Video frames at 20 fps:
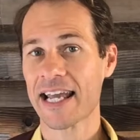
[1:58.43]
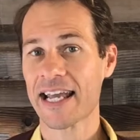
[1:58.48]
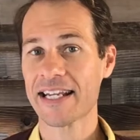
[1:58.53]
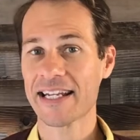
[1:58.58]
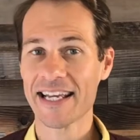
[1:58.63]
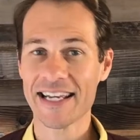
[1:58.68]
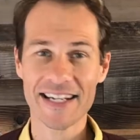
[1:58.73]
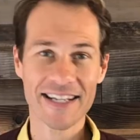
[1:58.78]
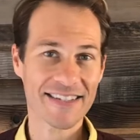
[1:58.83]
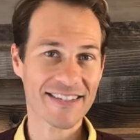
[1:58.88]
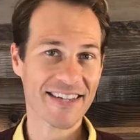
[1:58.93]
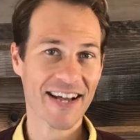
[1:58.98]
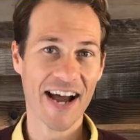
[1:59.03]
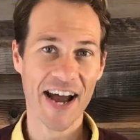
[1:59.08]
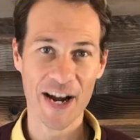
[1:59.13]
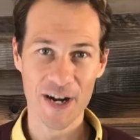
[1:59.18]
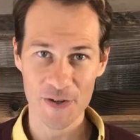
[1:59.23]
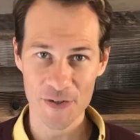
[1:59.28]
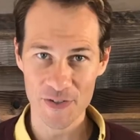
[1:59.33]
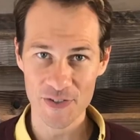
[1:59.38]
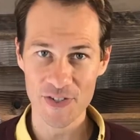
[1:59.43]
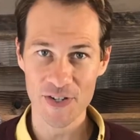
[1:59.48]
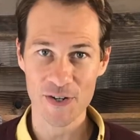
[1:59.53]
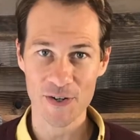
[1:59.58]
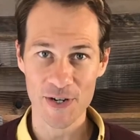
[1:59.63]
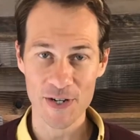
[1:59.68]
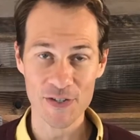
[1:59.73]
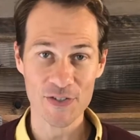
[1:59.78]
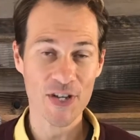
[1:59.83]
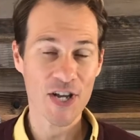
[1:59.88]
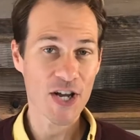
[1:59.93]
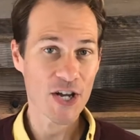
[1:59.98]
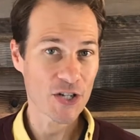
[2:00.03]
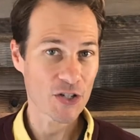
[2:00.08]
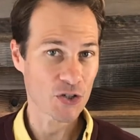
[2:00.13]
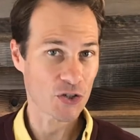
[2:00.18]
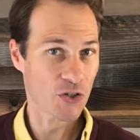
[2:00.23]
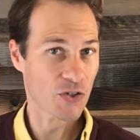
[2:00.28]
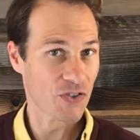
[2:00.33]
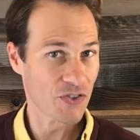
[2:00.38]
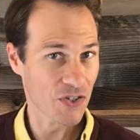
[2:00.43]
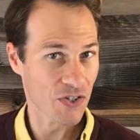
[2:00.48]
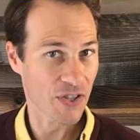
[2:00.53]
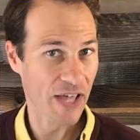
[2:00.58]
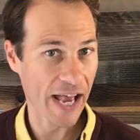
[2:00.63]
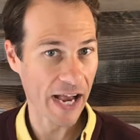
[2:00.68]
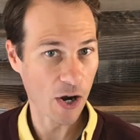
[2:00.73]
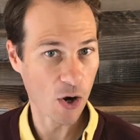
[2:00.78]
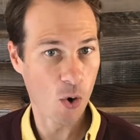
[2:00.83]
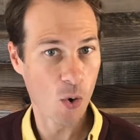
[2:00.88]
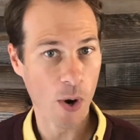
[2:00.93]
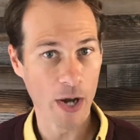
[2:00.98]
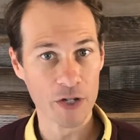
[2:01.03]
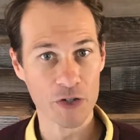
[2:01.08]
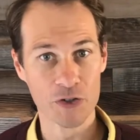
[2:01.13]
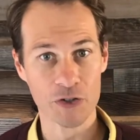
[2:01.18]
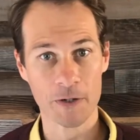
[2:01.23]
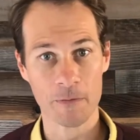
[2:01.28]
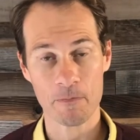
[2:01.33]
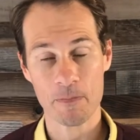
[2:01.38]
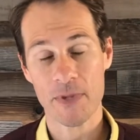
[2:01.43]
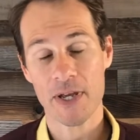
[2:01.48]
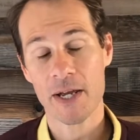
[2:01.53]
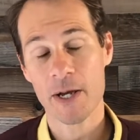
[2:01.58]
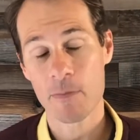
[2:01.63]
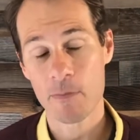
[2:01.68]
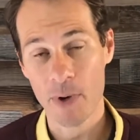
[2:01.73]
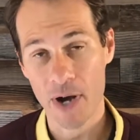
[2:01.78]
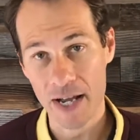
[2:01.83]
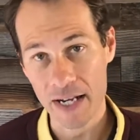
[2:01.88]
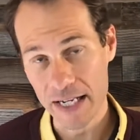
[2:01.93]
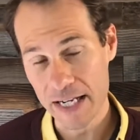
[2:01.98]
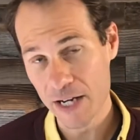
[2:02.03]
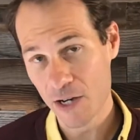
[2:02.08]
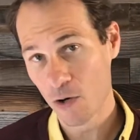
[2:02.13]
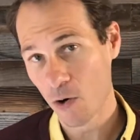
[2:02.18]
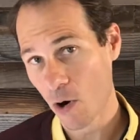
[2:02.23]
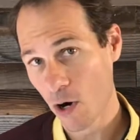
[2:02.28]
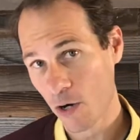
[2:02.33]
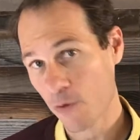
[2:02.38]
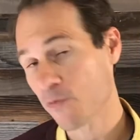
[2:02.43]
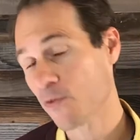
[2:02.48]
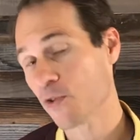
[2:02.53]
an entire series just to that question. But here are a few